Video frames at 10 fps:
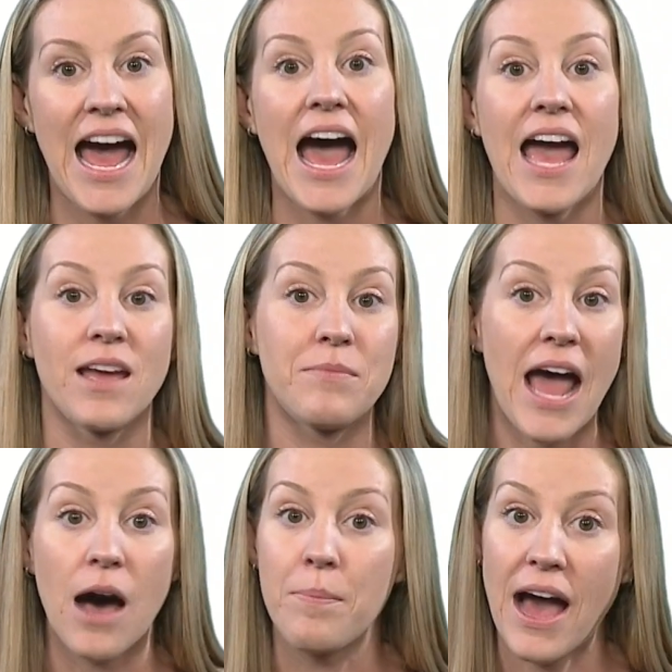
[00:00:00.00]
I am
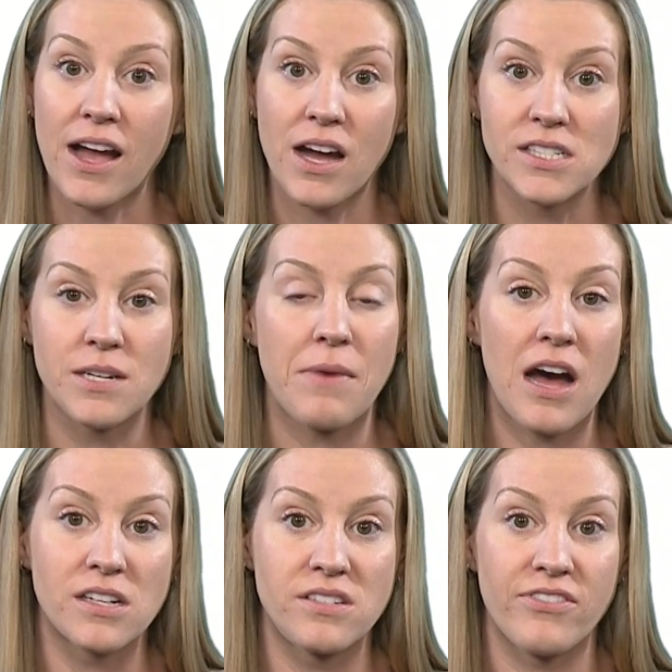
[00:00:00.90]
now back on
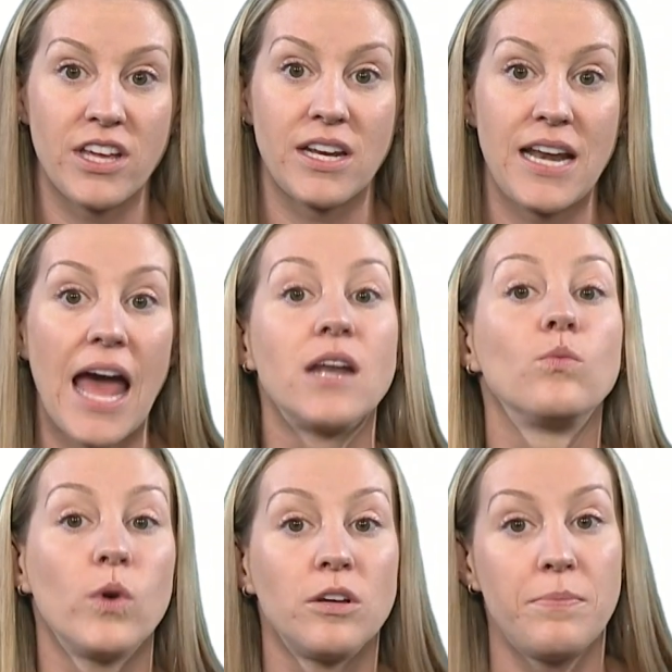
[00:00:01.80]
tamoxifen and
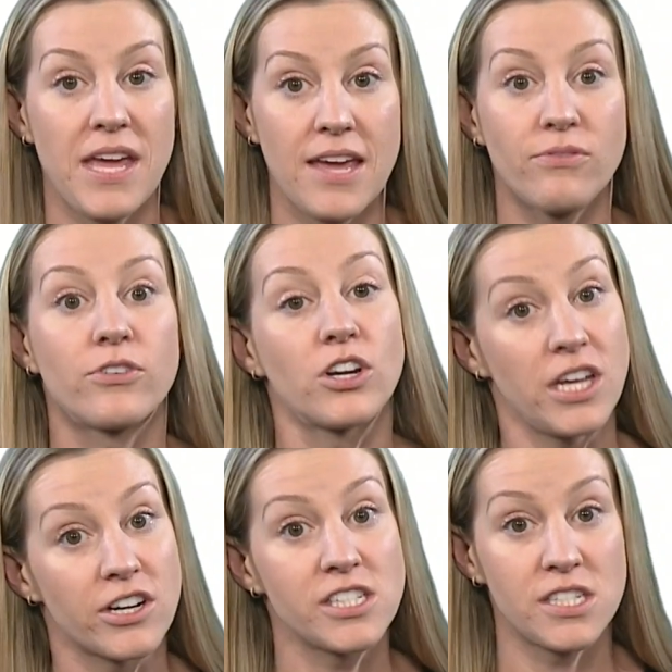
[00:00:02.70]
will be for
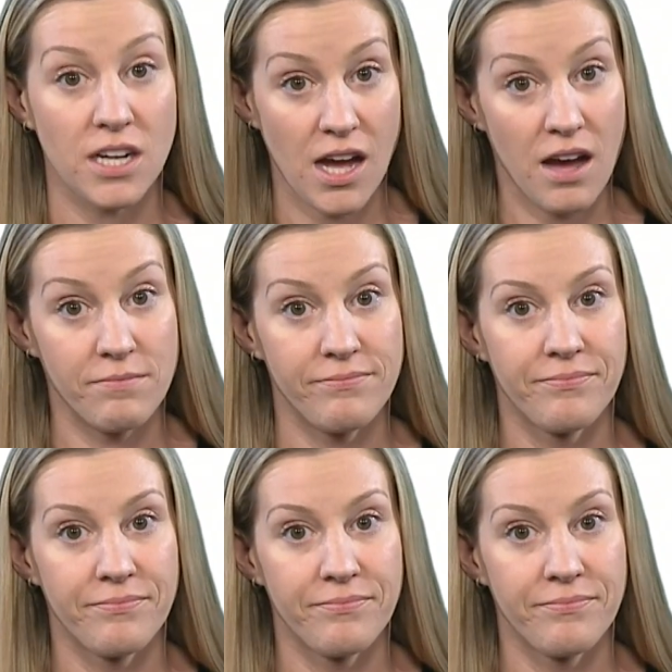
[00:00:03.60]
years to come.